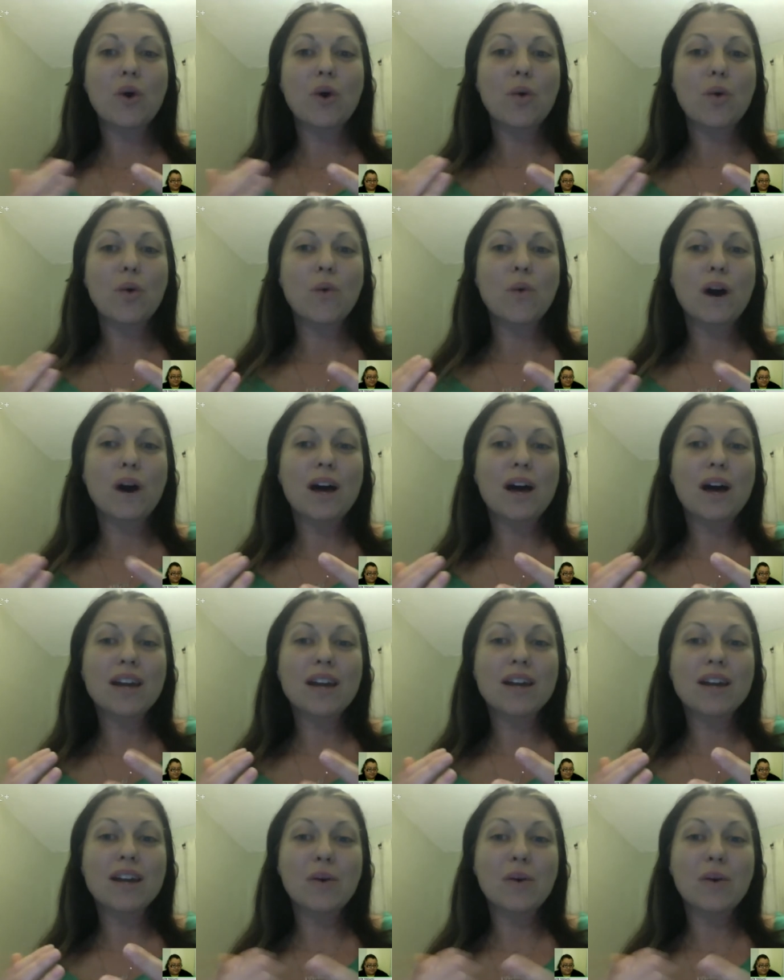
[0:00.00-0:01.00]

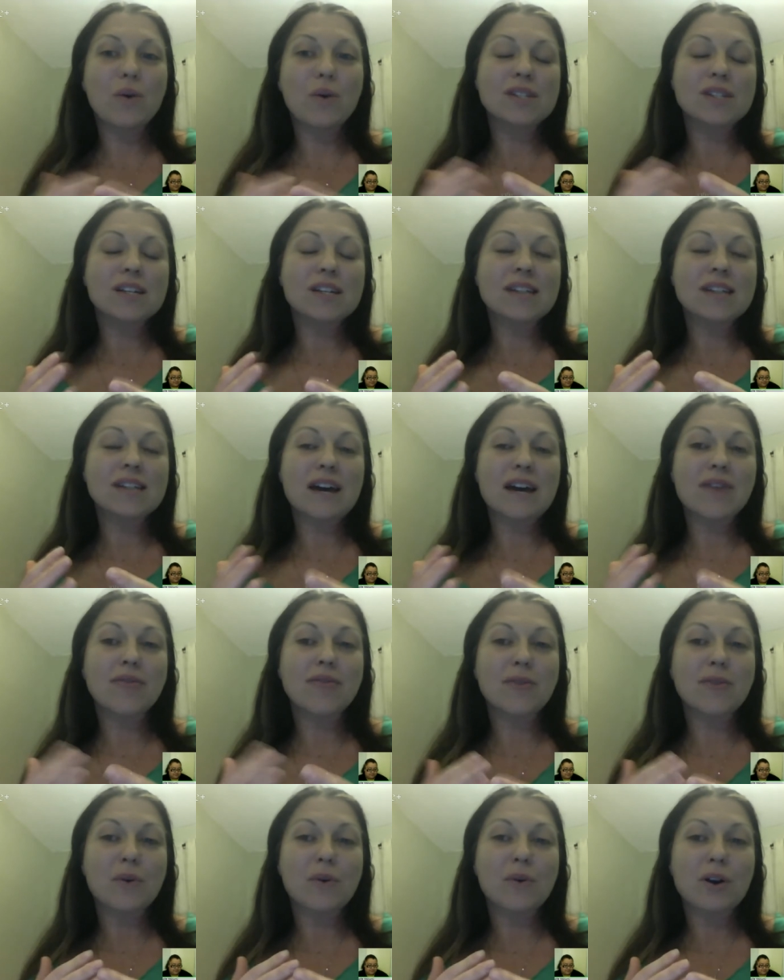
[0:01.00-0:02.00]
1 or 6 out of
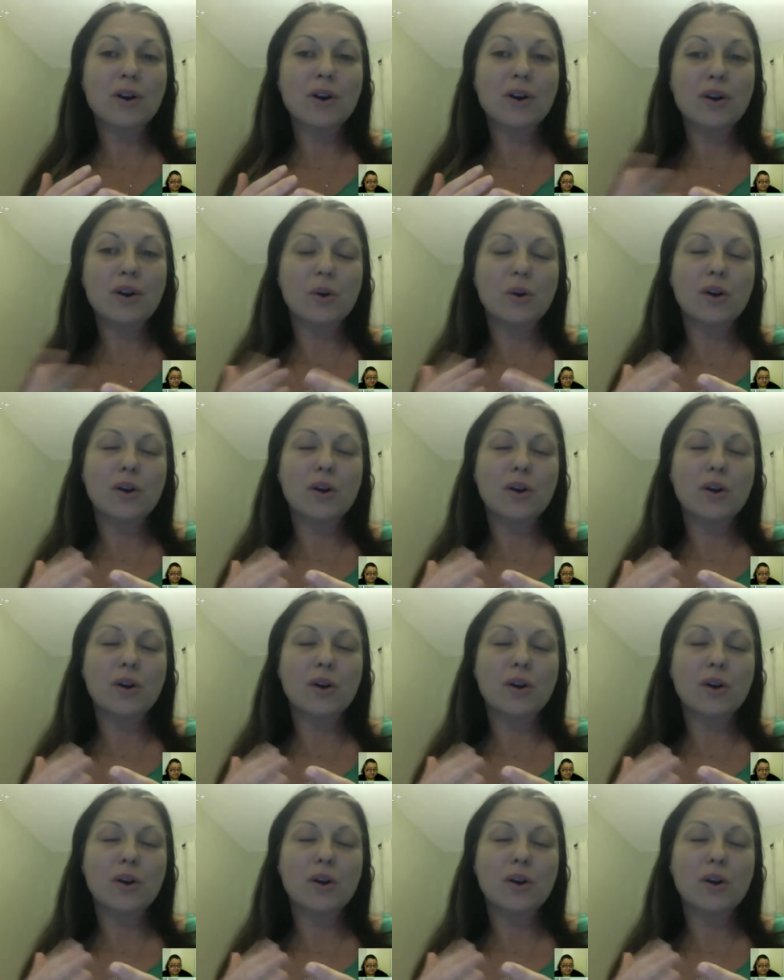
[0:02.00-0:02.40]
4